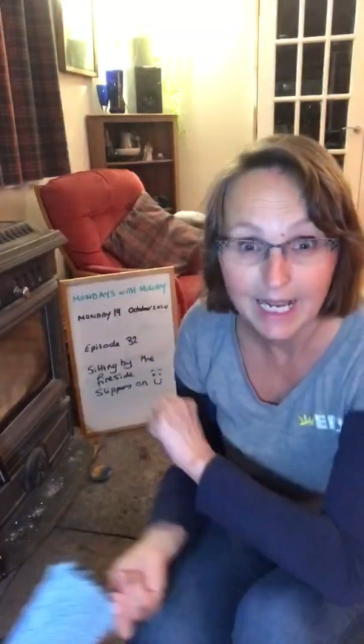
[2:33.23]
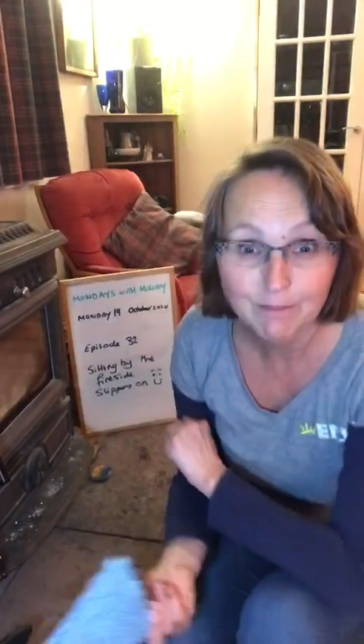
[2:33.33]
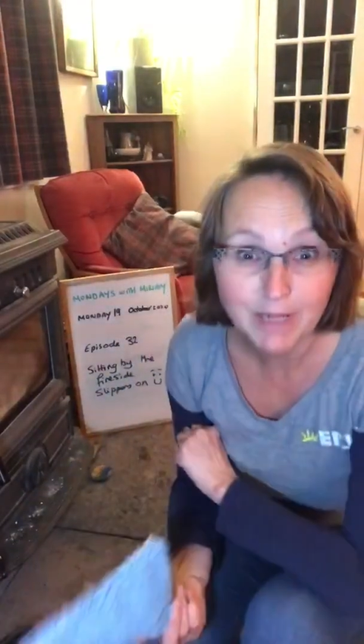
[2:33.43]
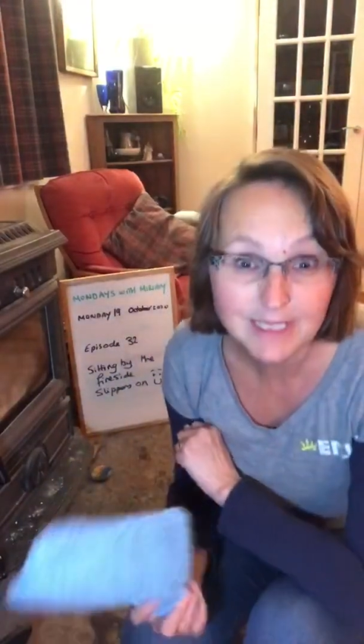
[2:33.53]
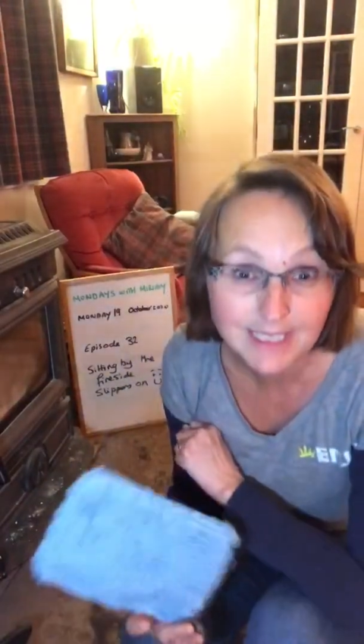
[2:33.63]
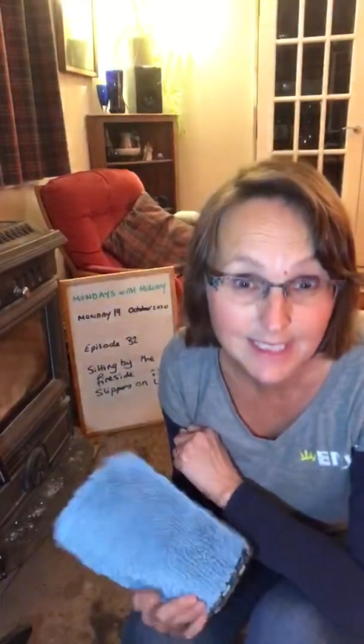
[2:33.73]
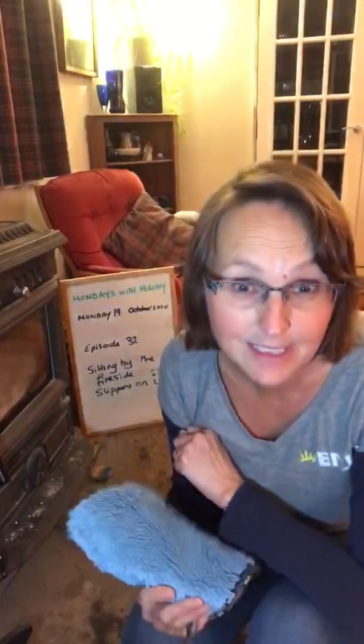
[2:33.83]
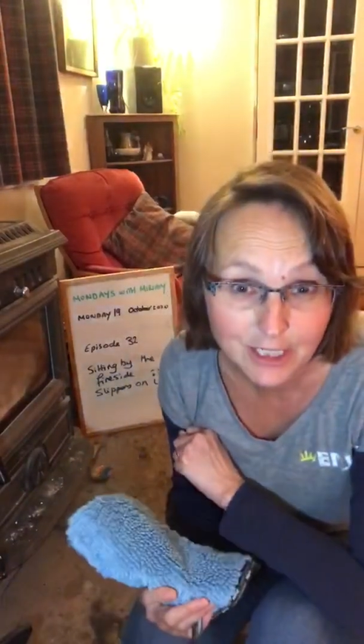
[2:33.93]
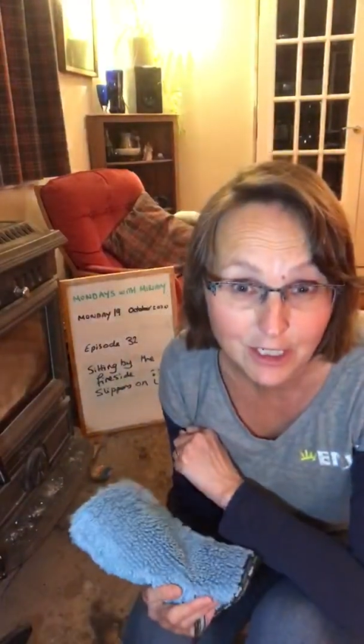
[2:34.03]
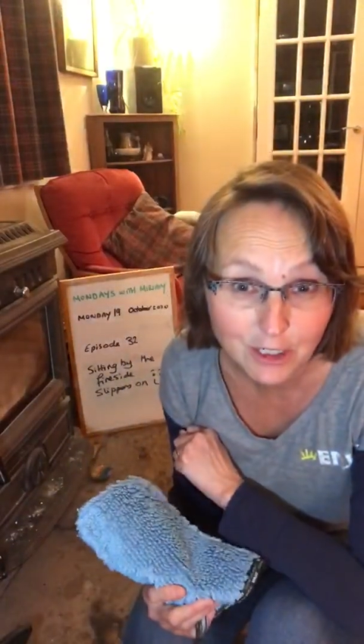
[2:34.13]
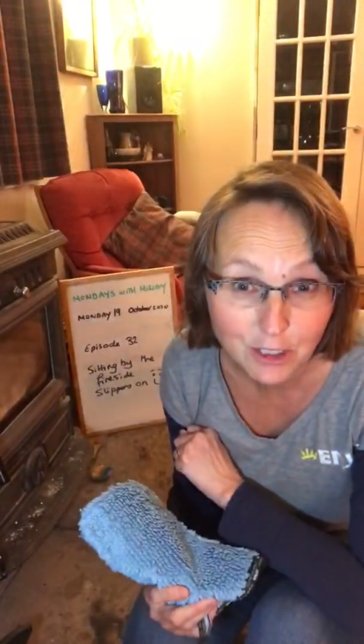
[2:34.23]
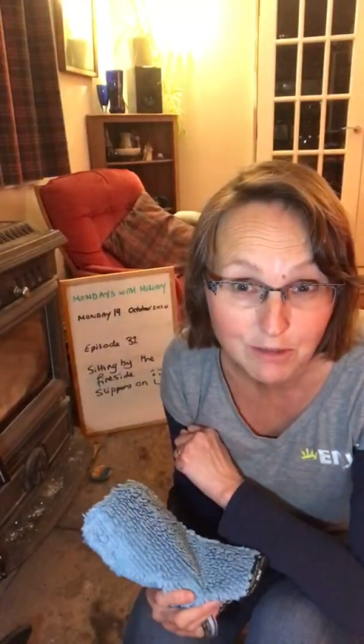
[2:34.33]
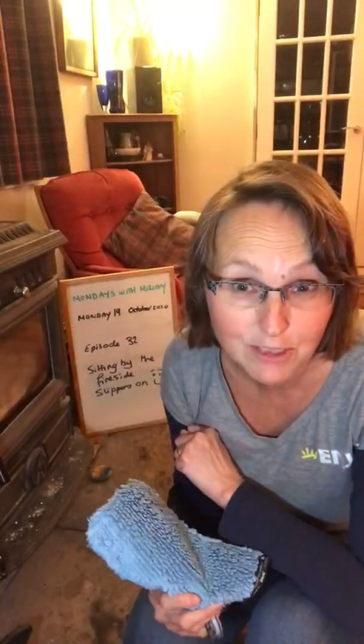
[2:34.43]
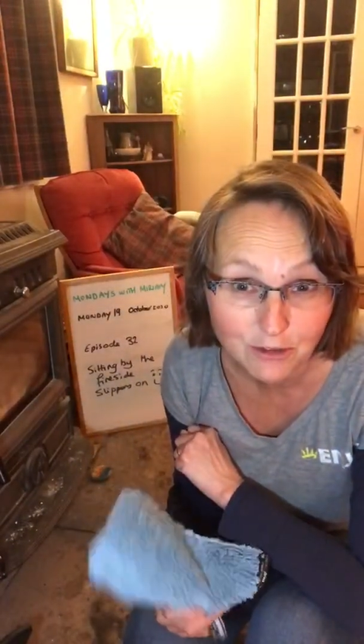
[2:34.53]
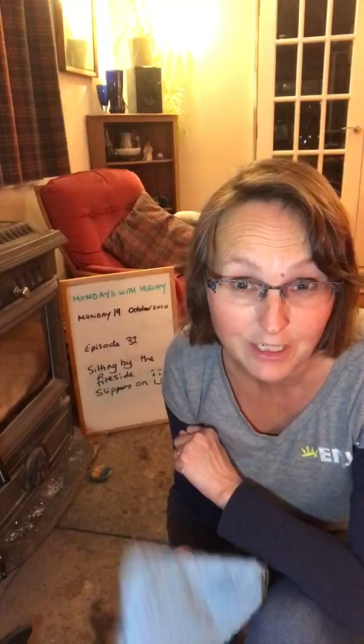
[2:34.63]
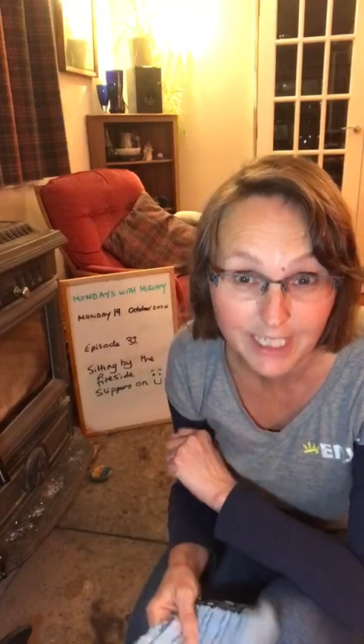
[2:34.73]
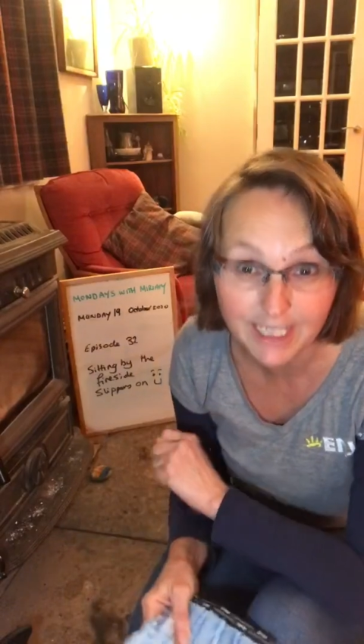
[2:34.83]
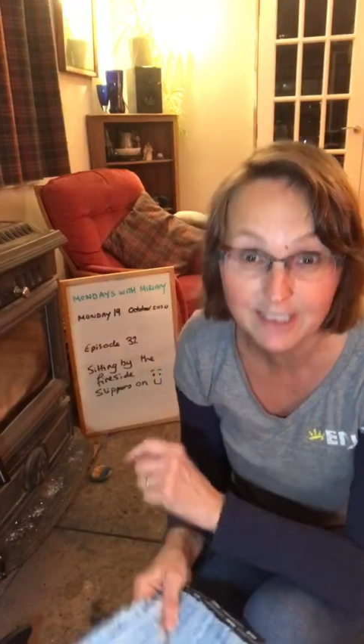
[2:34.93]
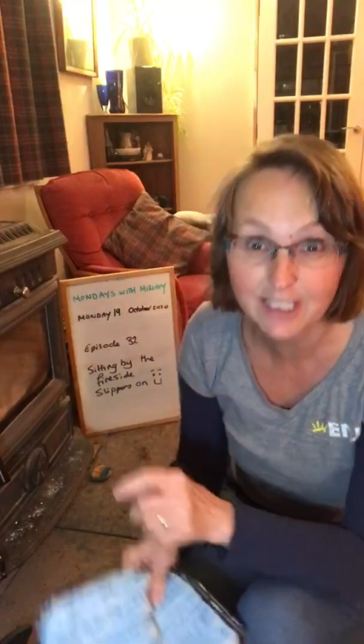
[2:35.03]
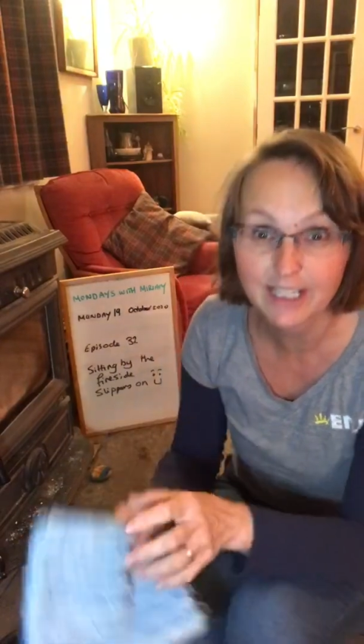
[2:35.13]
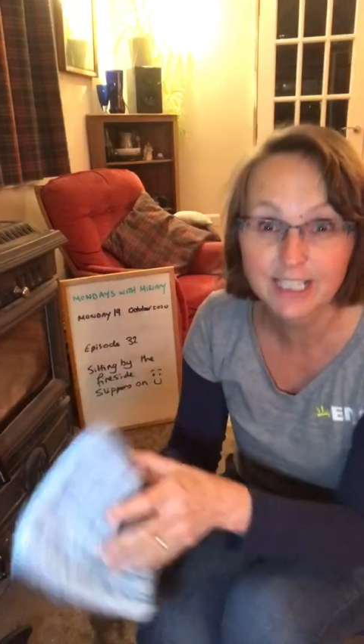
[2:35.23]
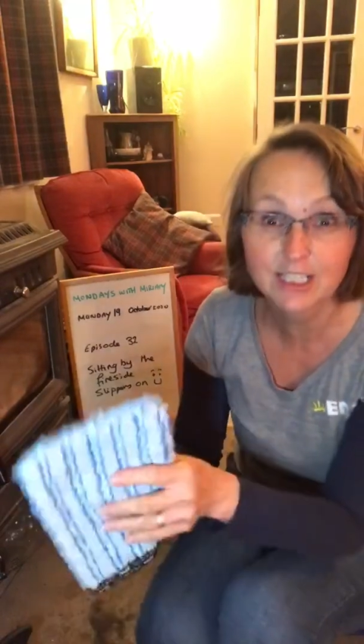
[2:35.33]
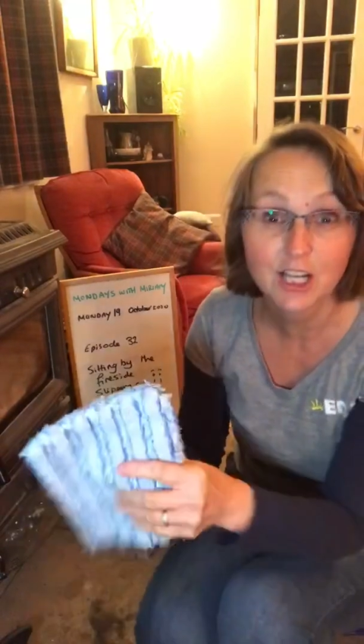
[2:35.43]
my sister, who is on here tonight,